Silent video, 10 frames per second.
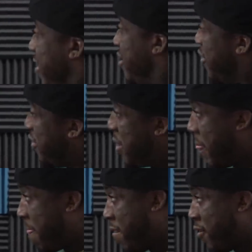Thanks for
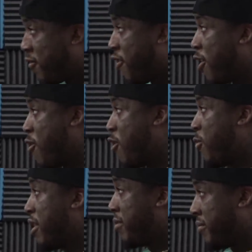saying my slogan. What's wrong
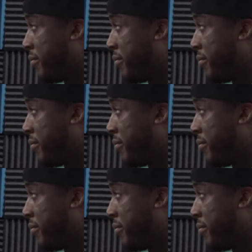with it?